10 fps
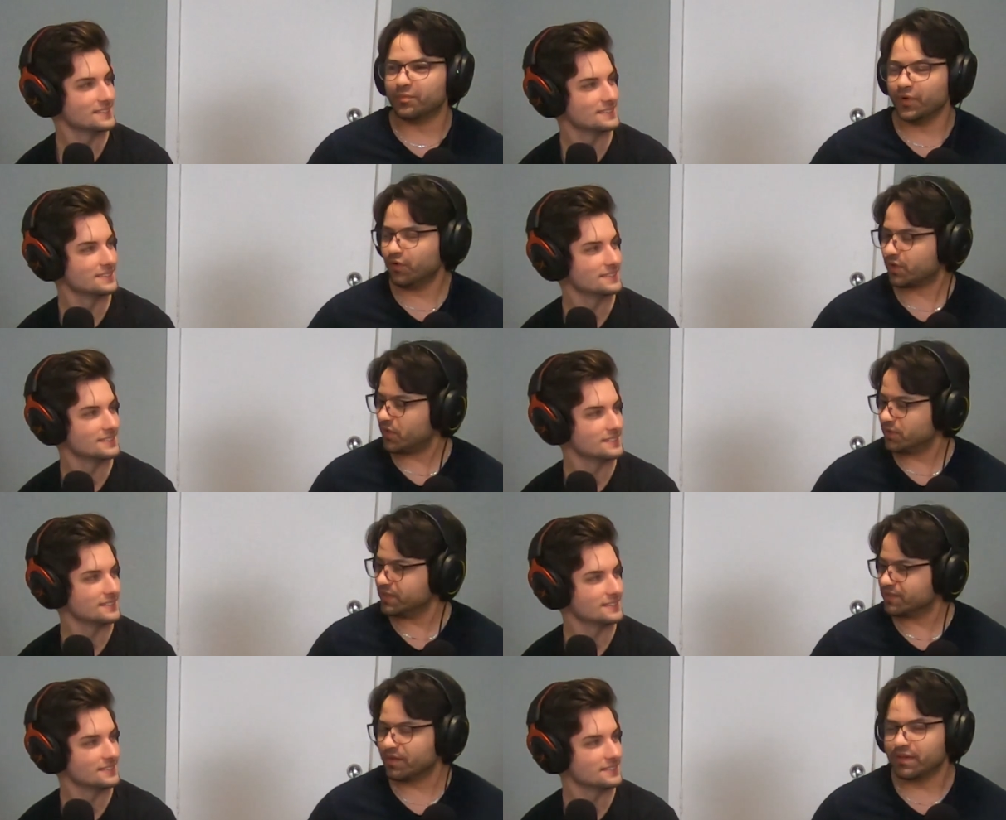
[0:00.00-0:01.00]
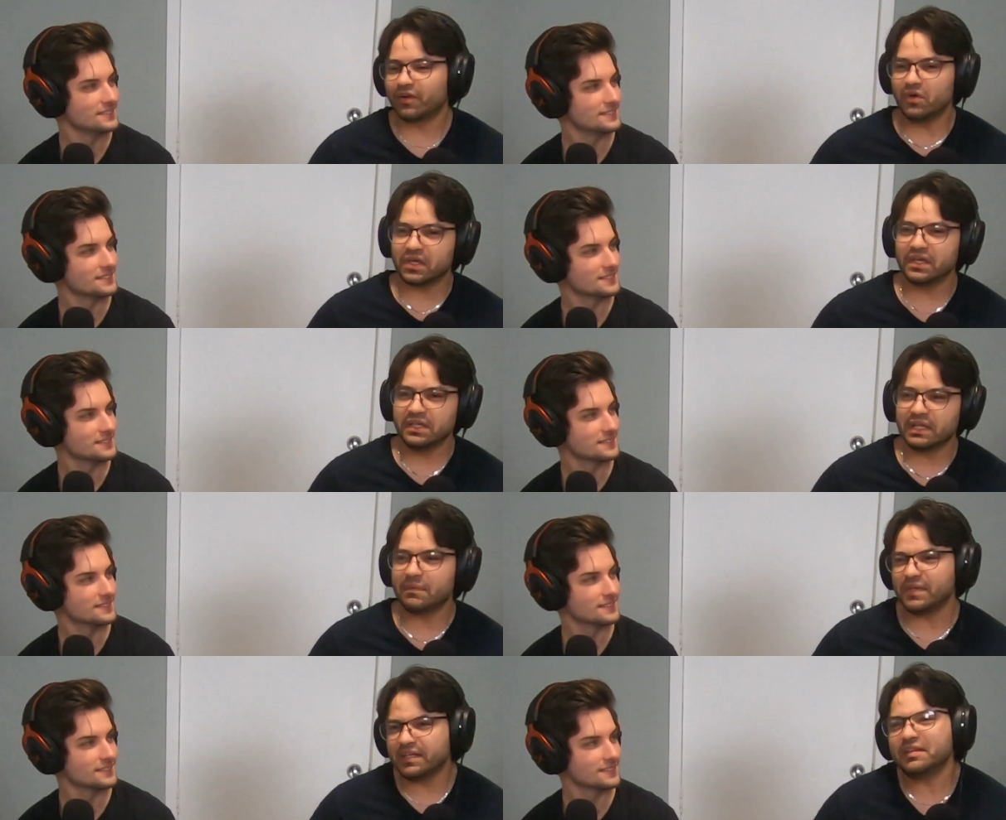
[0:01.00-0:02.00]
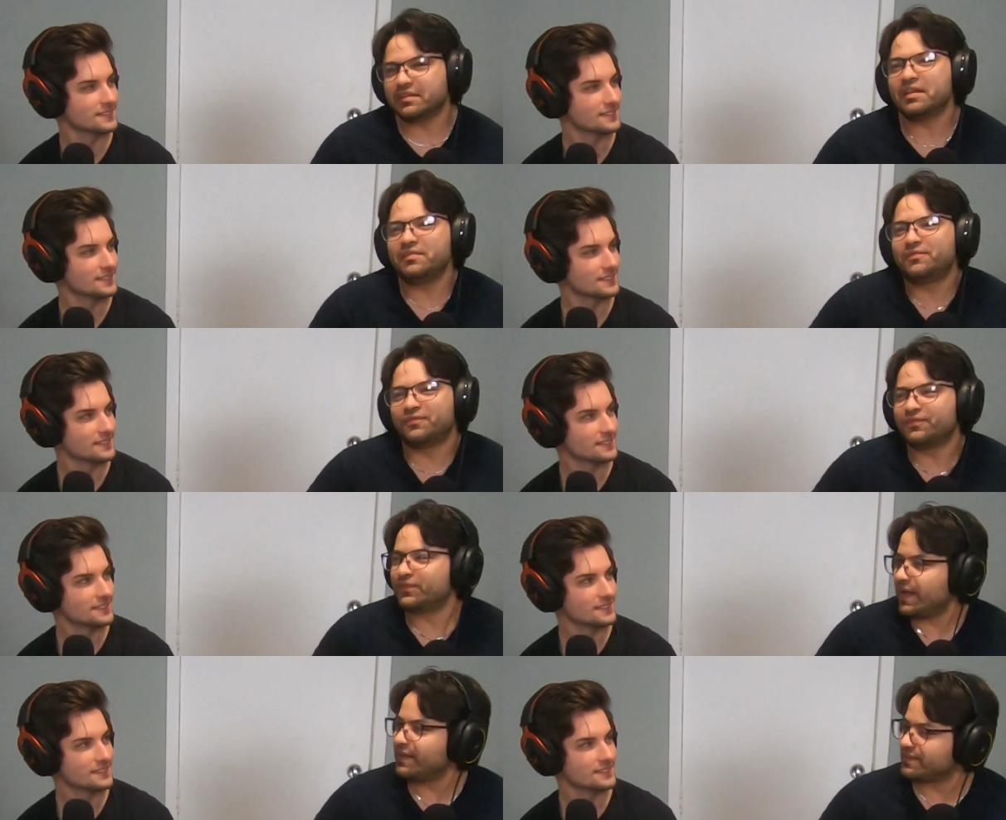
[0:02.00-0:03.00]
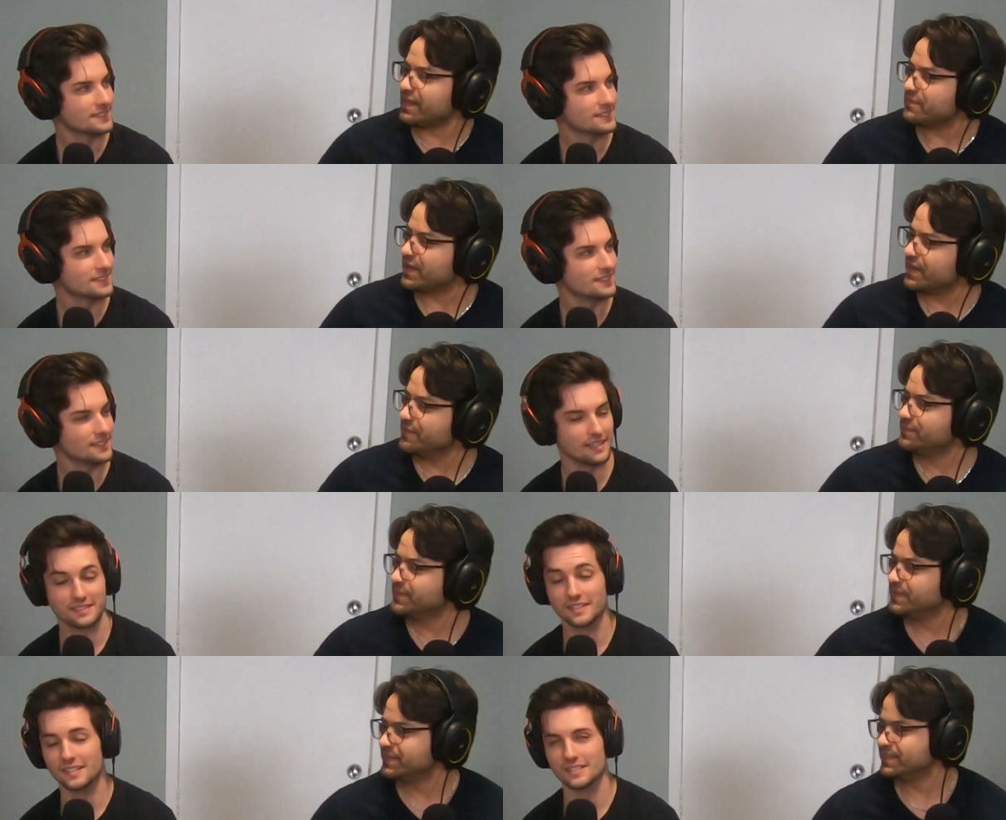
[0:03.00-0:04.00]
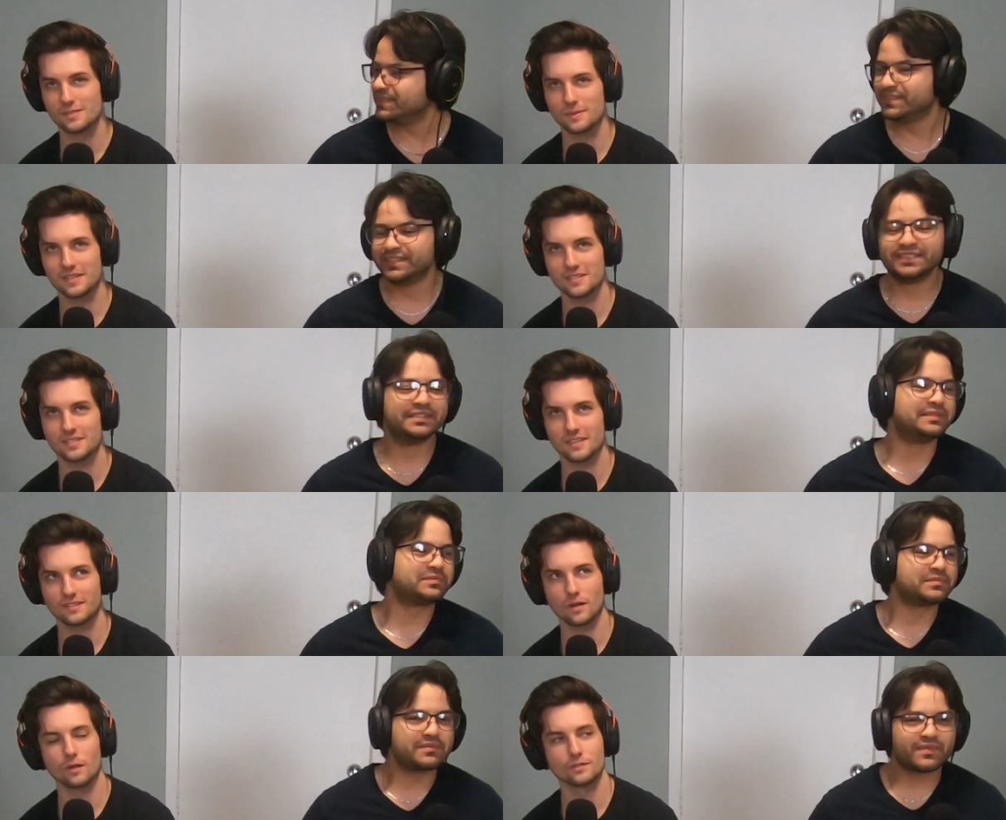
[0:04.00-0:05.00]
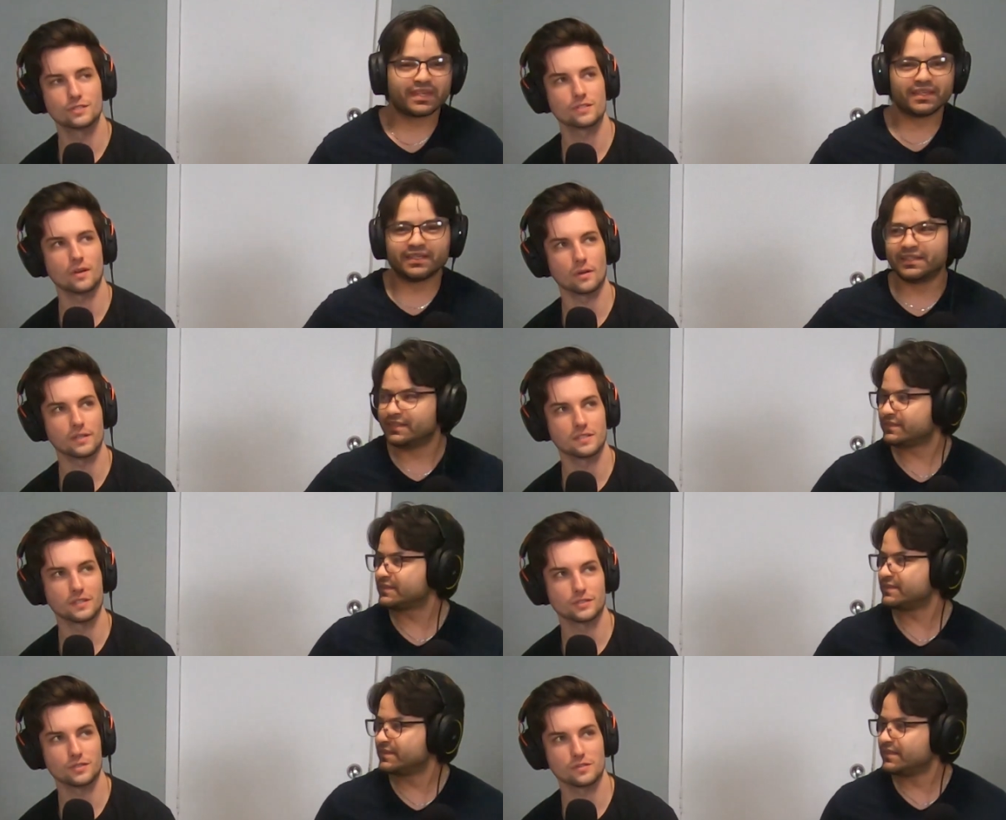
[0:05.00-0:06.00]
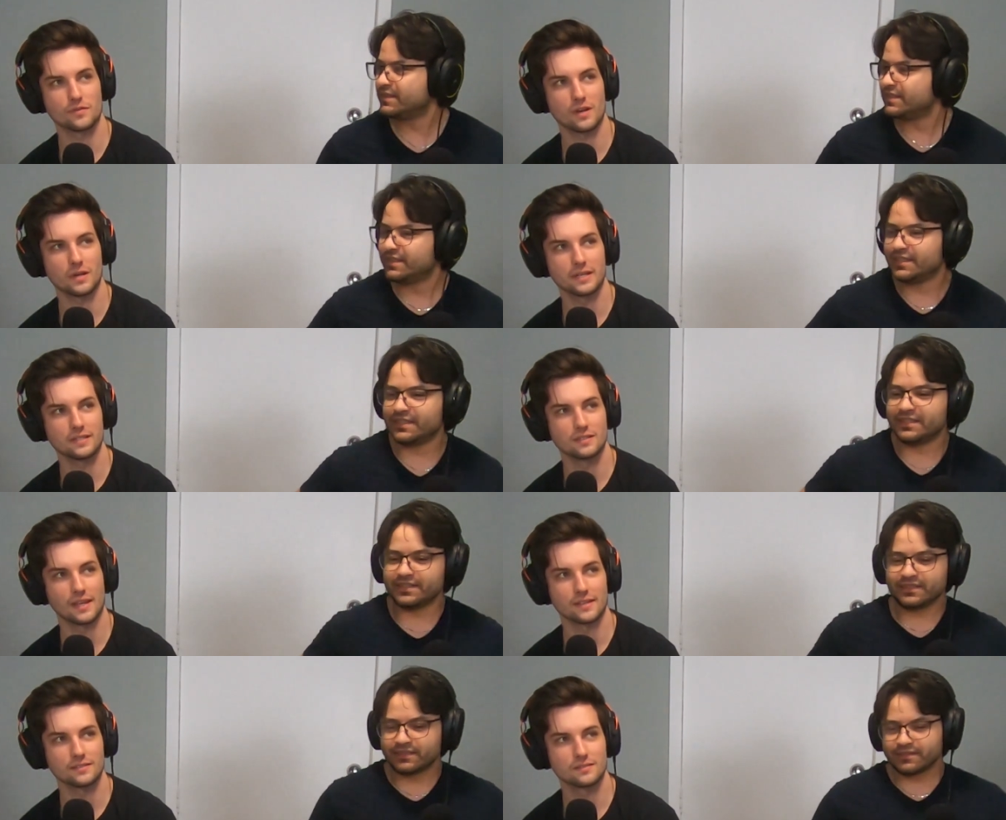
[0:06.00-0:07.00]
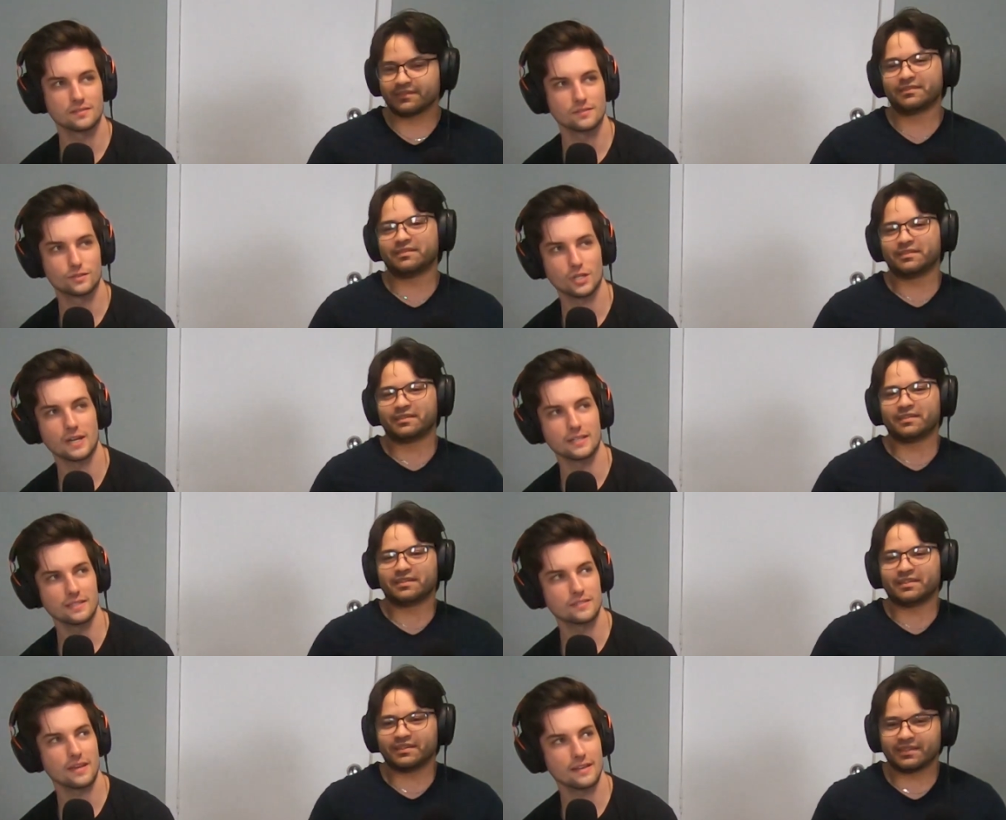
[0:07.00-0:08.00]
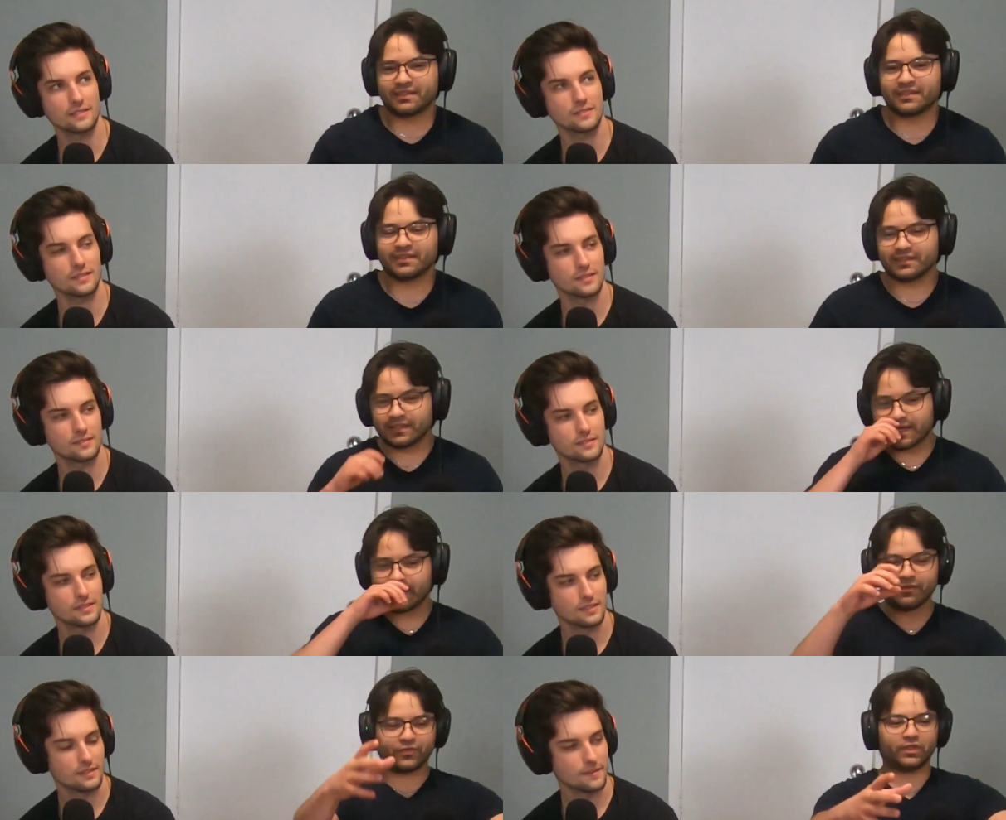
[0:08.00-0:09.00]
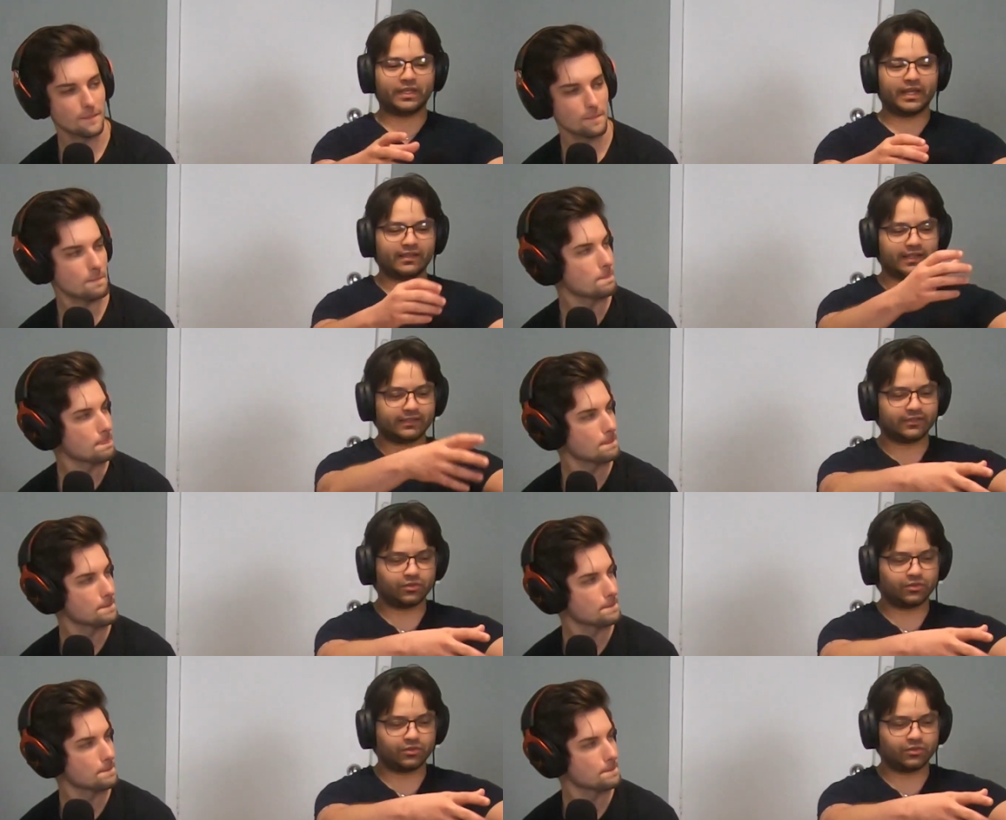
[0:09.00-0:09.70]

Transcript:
Speaker 1: what Merrill called it. So I'm like, okay. I mean, it, it, has that vibe. It
Speaker 2: does because it's like the art, just the architecture is very like Chinese esque.
Speaker 1: Yeah, in front they had like the